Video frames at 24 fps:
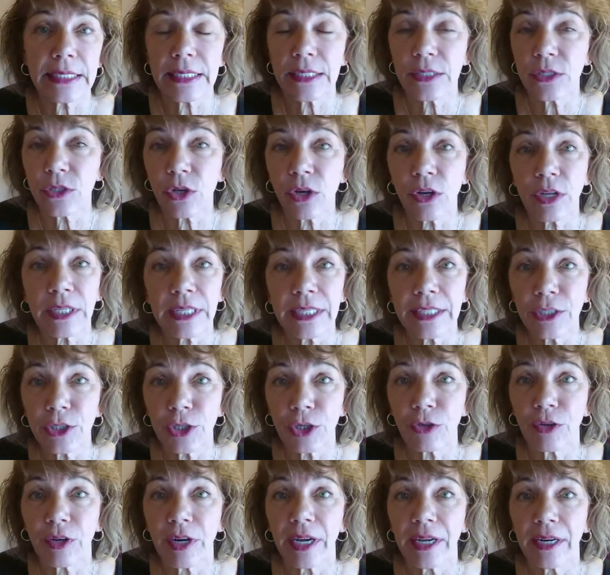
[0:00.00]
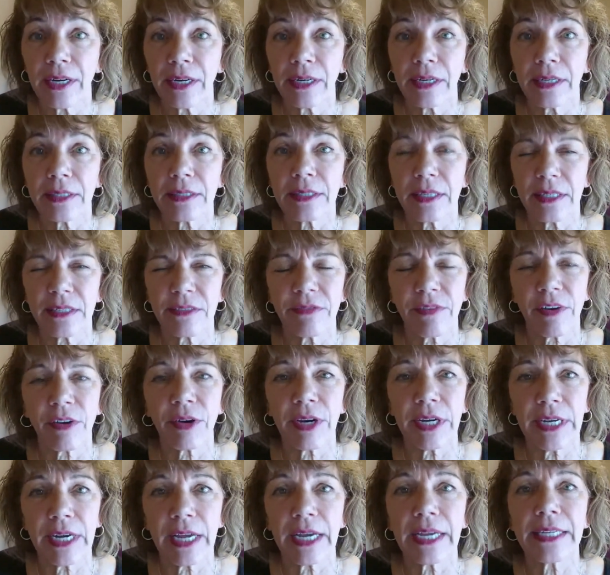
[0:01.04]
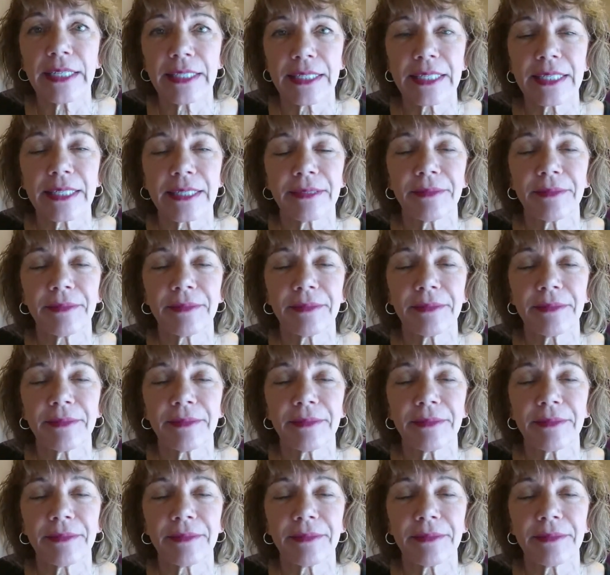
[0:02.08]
It's all integrated. It's very nice.